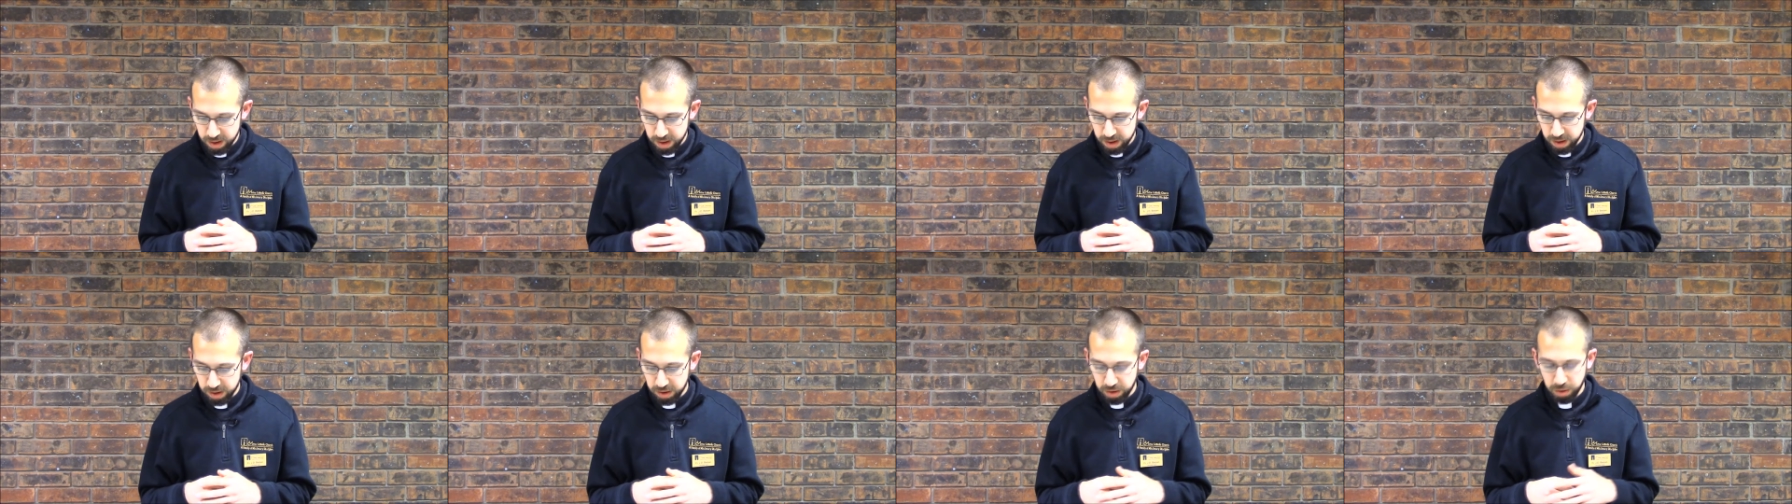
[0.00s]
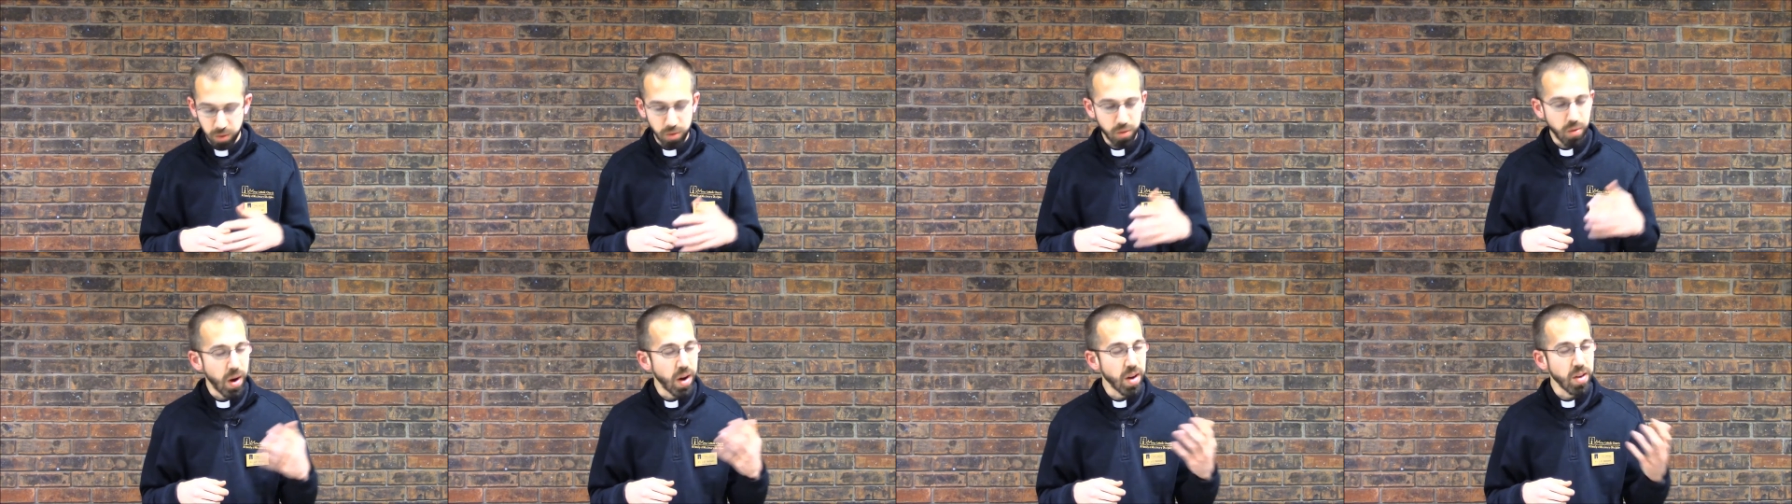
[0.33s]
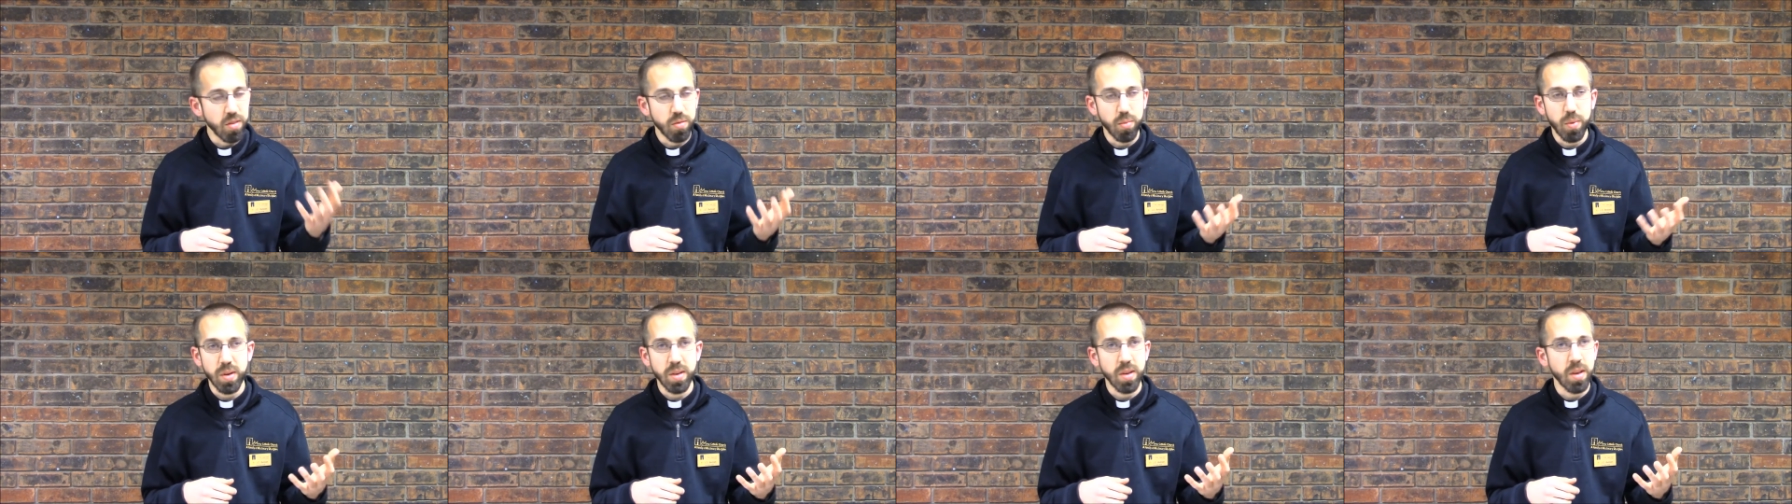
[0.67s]
And so
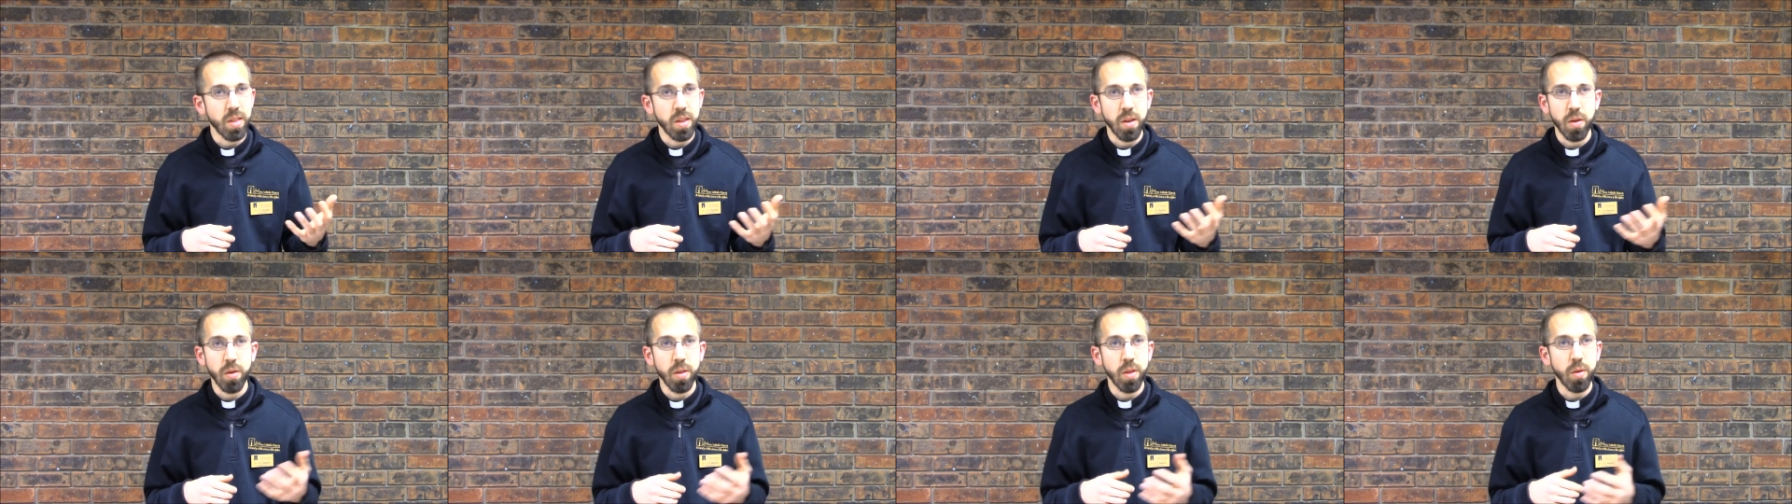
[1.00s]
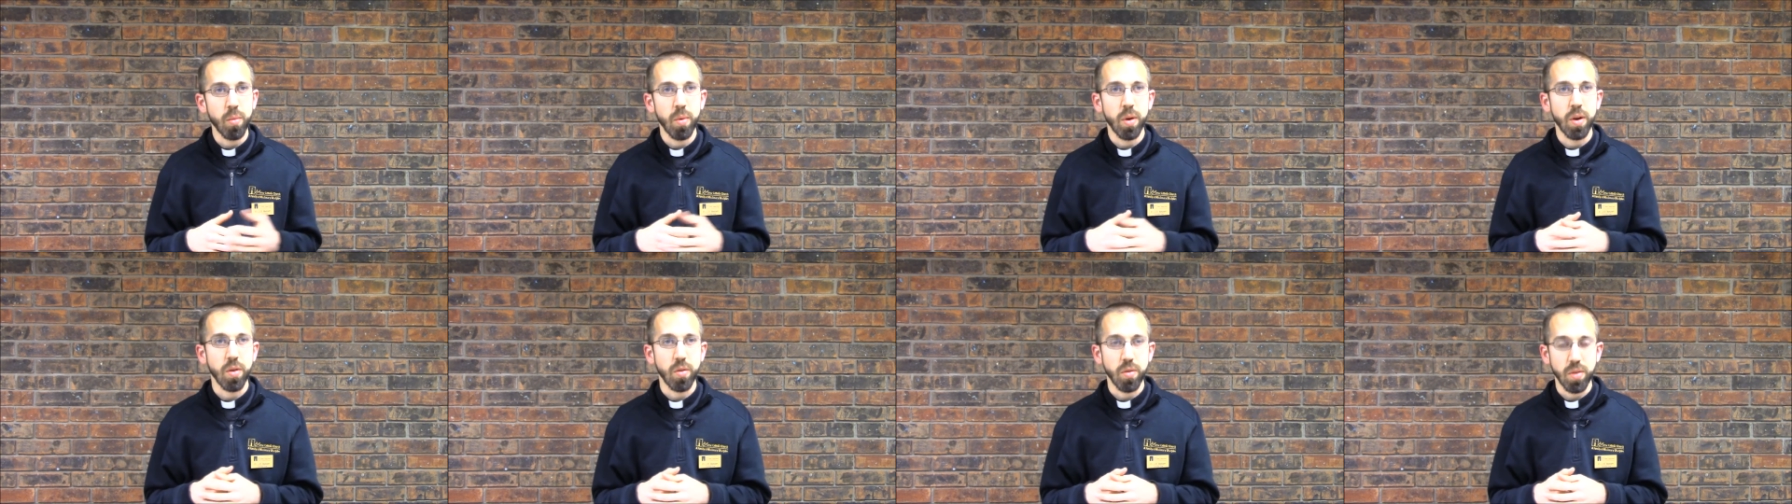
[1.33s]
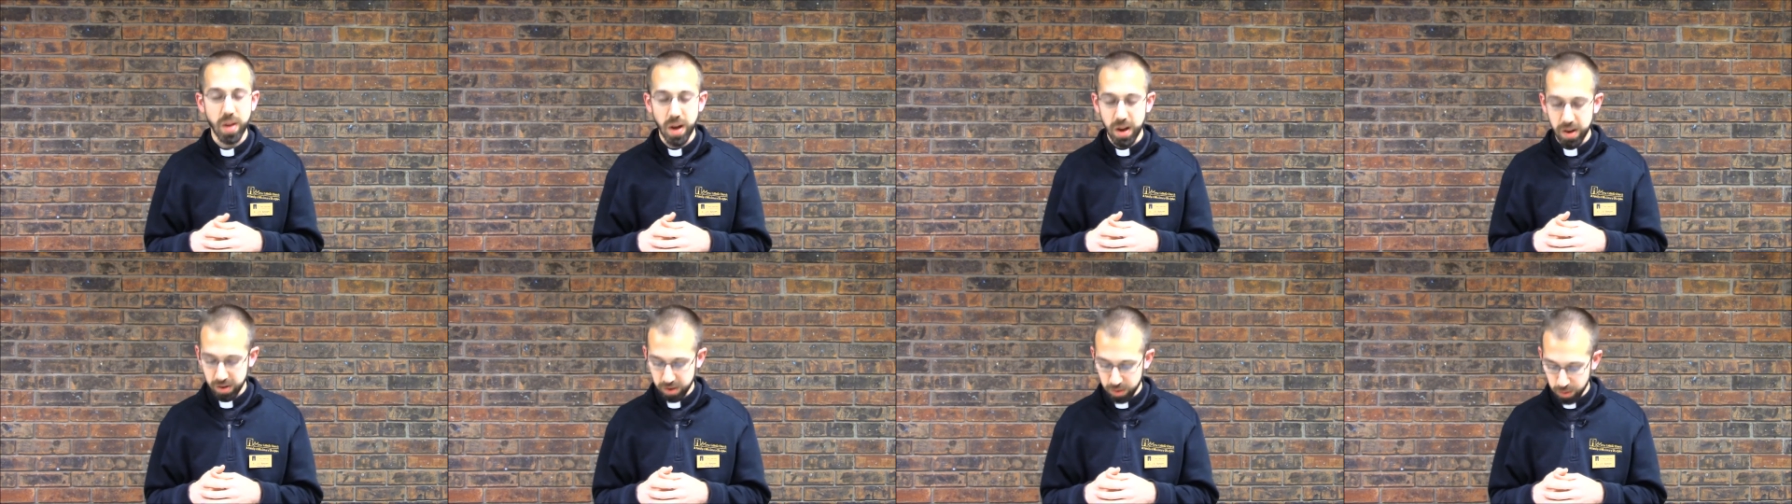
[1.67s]
Christ wasn't the only one who
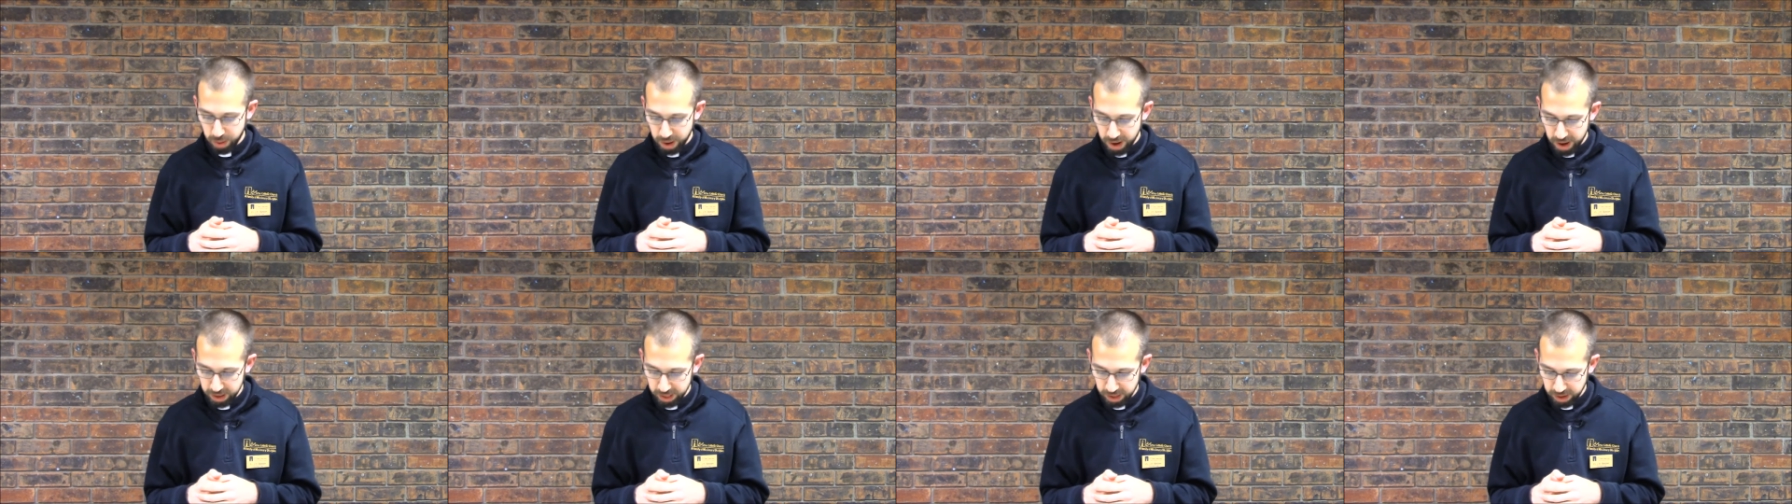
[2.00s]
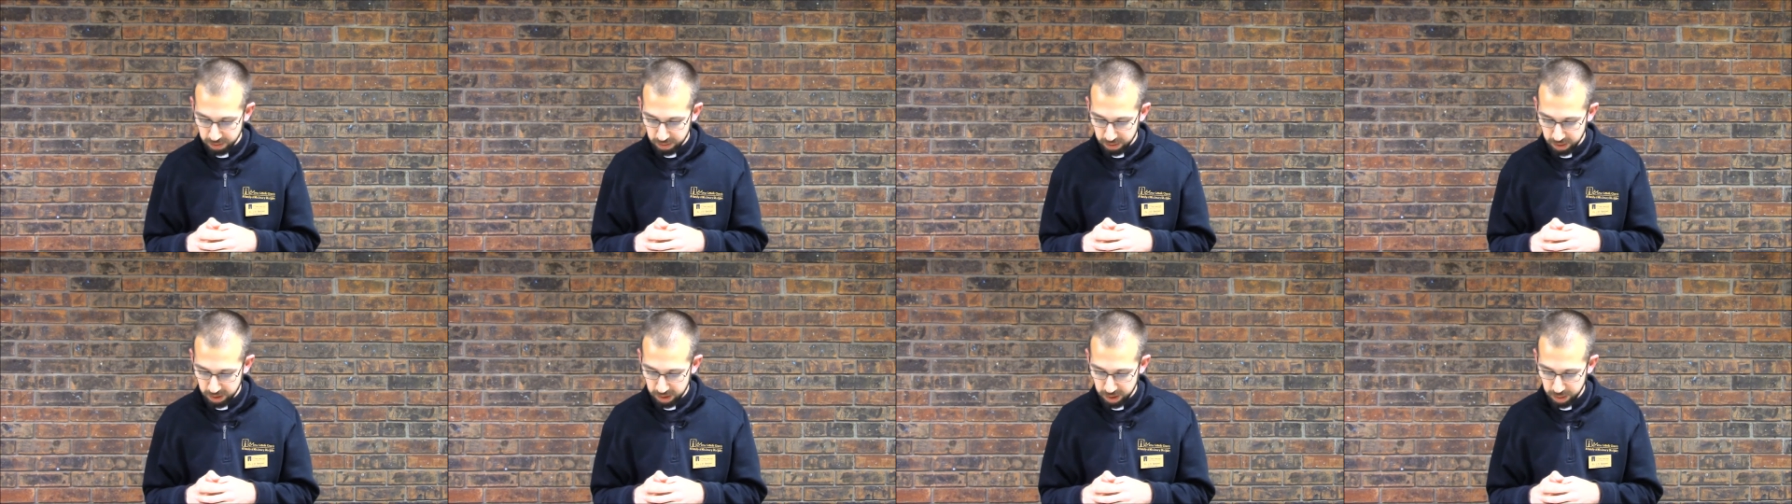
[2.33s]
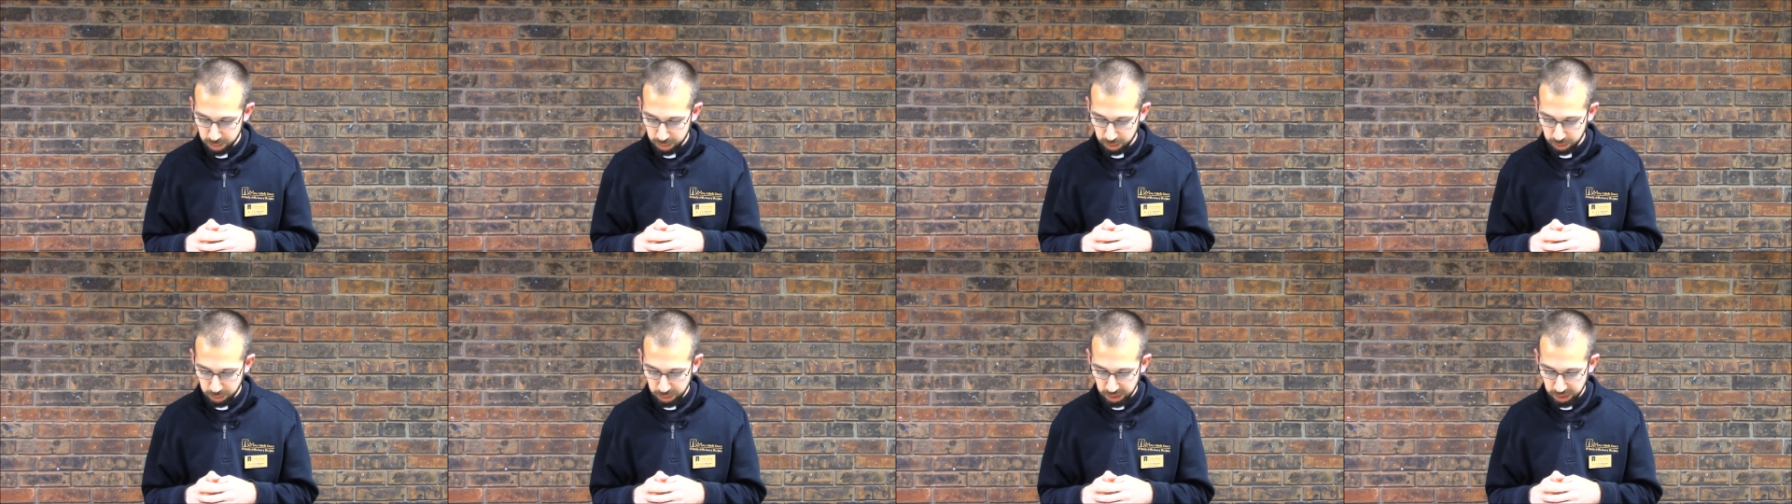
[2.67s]
thought so highly of the temple.